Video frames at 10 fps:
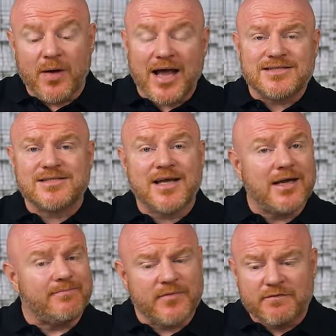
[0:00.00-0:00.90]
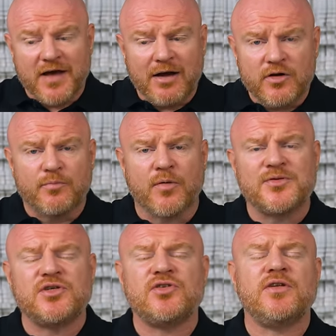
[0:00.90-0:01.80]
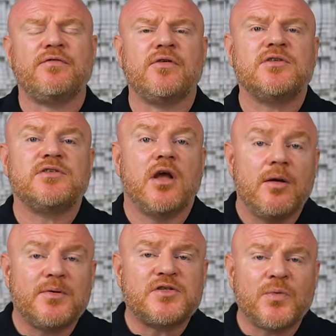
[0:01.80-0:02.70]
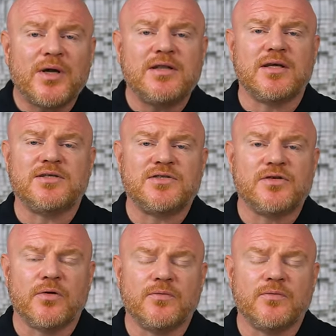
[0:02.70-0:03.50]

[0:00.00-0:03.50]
ascertain the value proposition difference between these two.